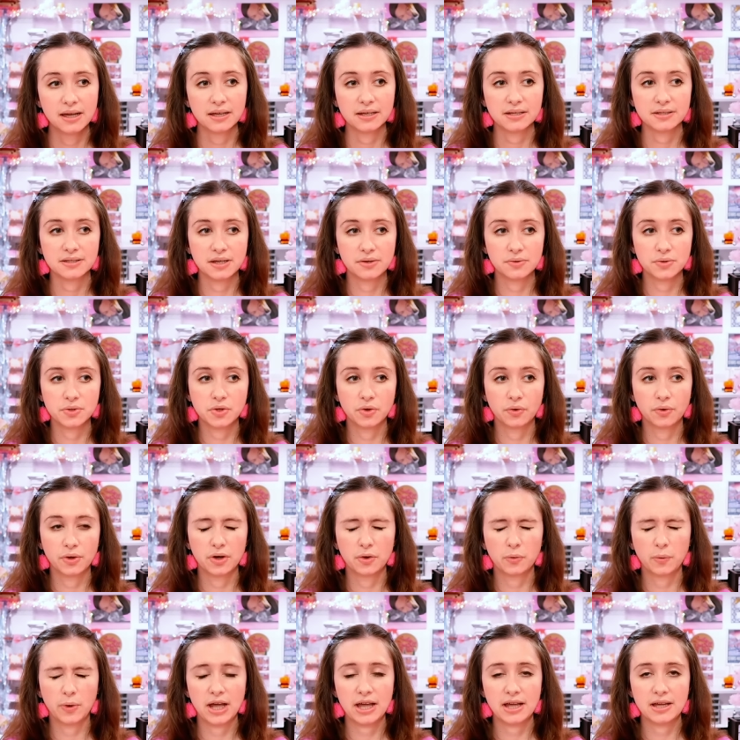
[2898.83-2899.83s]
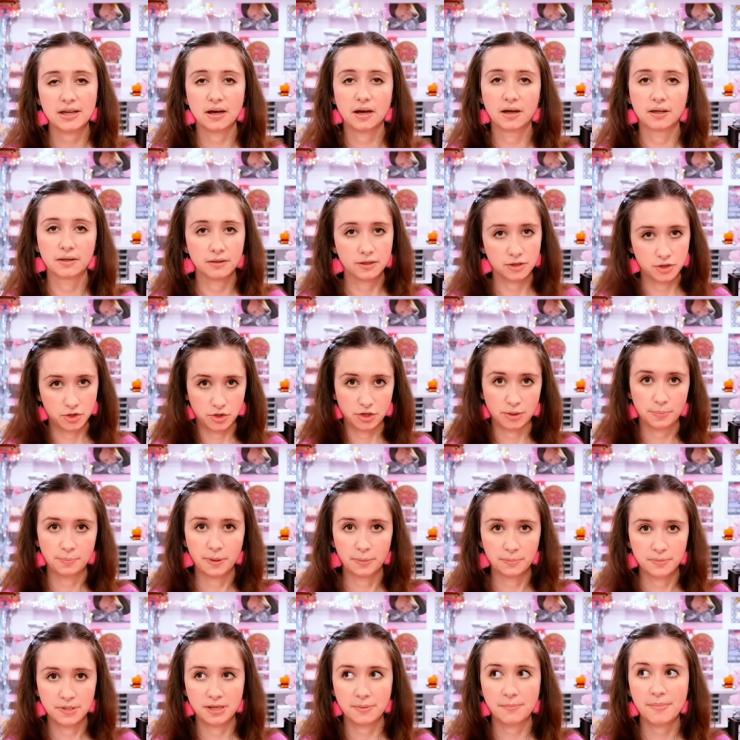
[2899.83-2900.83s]
because I was going away on the trip
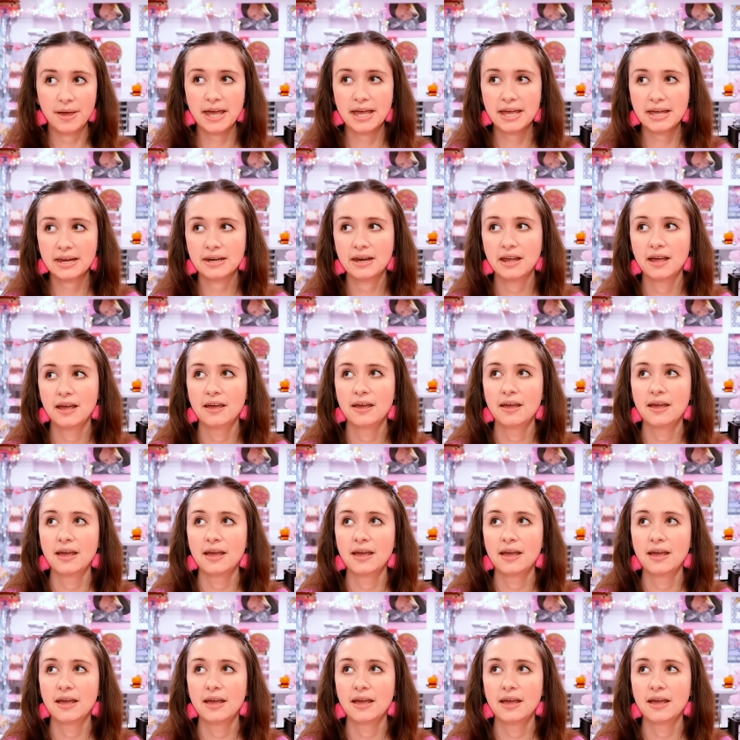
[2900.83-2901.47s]
up to Maine